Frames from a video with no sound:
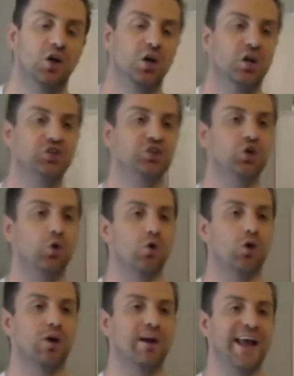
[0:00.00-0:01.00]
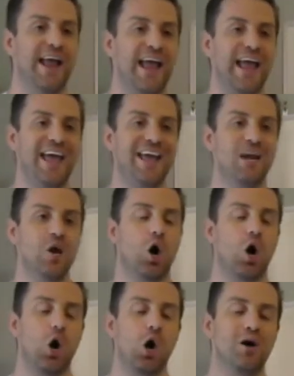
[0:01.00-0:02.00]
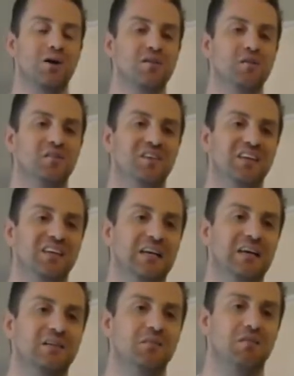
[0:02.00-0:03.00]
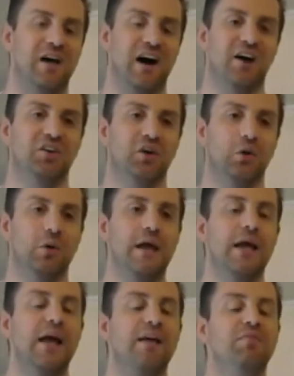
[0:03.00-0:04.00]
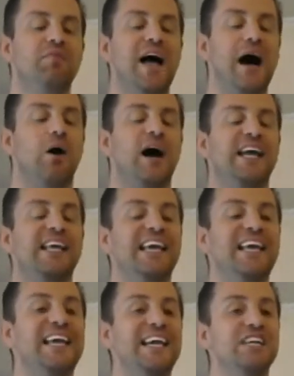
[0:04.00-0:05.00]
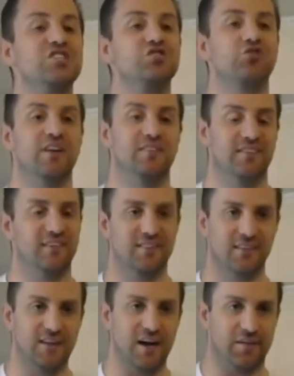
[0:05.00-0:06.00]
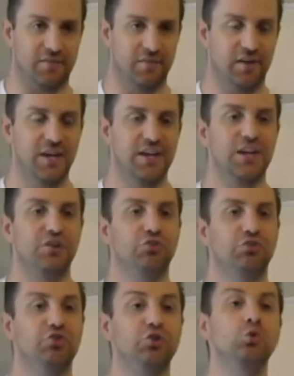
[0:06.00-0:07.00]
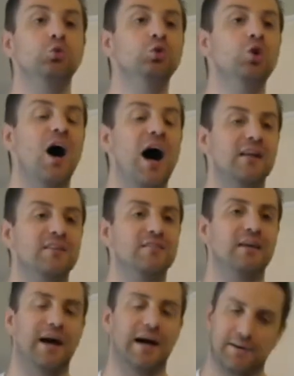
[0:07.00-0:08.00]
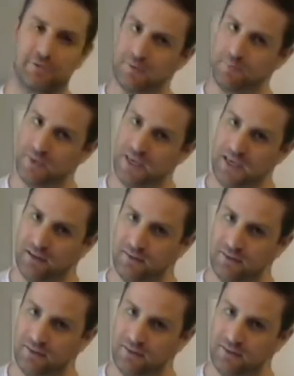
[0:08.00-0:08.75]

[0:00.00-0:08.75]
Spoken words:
your ARV value. Now, I can't stress this enough. Do not, I repeat,